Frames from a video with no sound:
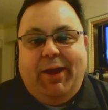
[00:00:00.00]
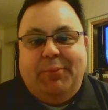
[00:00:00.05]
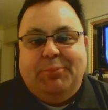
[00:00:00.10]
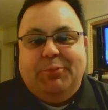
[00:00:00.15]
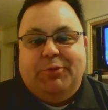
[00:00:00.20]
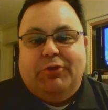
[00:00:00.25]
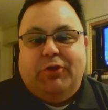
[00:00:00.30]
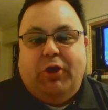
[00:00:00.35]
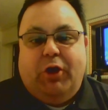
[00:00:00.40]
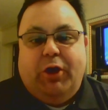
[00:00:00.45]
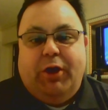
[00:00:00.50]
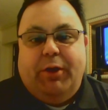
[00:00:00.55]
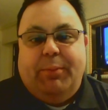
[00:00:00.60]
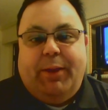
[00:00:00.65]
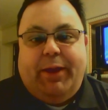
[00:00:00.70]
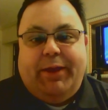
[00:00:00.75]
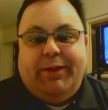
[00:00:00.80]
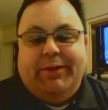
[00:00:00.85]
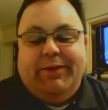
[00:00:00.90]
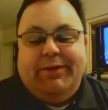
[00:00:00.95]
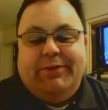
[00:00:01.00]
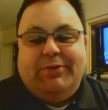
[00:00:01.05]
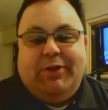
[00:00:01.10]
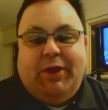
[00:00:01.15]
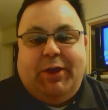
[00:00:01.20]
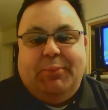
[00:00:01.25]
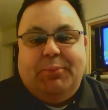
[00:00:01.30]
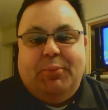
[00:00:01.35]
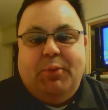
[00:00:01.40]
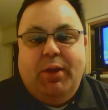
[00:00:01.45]
Sorry about this.
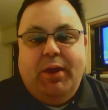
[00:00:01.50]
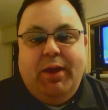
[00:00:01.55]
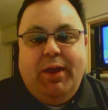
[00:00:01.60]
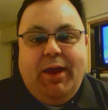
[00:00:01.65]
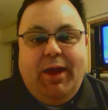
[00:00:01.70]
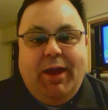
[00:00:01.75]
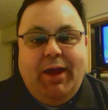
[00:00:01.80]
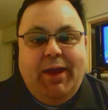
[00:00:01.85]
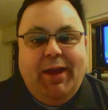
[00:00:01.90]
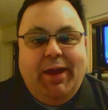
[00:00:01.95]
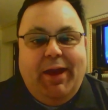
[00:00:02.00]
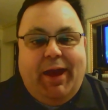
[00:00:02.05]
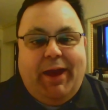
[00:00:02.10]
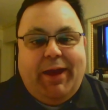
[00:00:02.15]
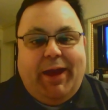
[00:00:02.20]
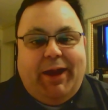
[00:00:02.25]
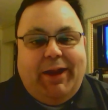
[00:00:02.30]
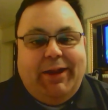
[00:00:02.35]
I got